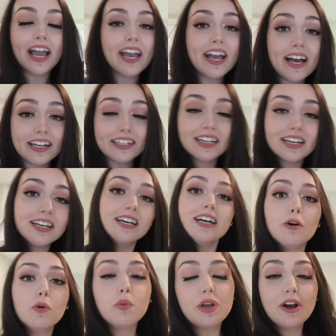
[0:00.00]
and
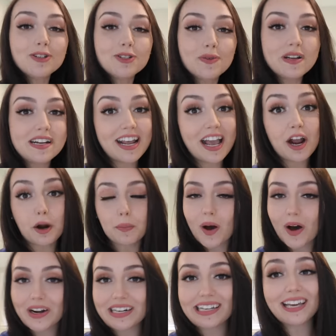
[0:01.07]
we are doing an
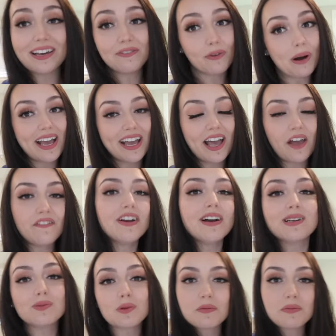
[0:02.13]
AirPod giveaway. If you
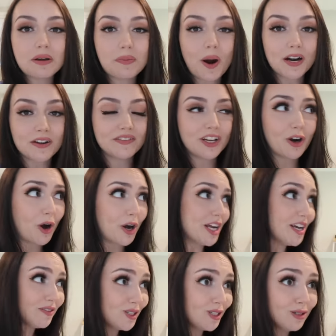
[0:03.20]
guys want to be a part of it, all
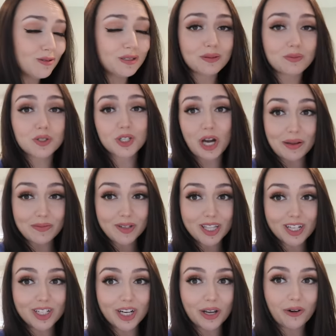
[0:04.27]
you have to do is subscribe to
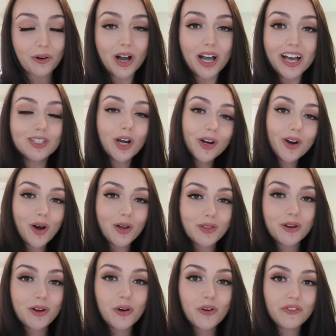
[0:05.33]
the channel, turn on
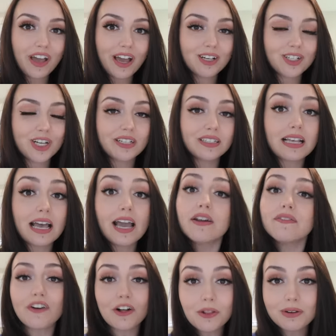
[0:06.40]
the notifications,
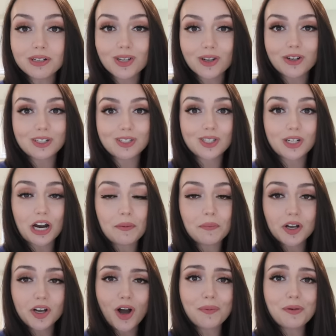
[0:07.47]
and follow us on
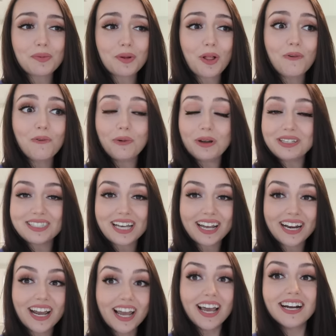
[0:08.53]
Instagram. Comment below when
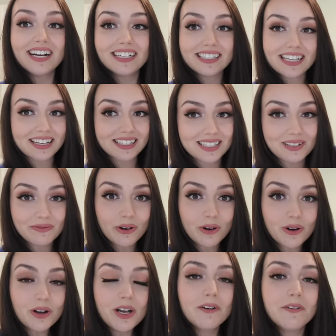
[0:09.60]
done. It's that
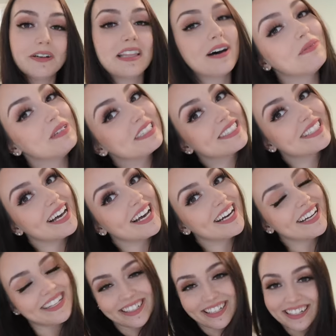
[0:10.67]
simple. With that being
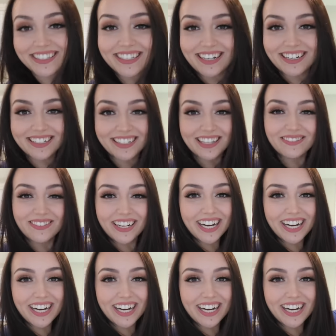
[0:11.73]
said, let's get into the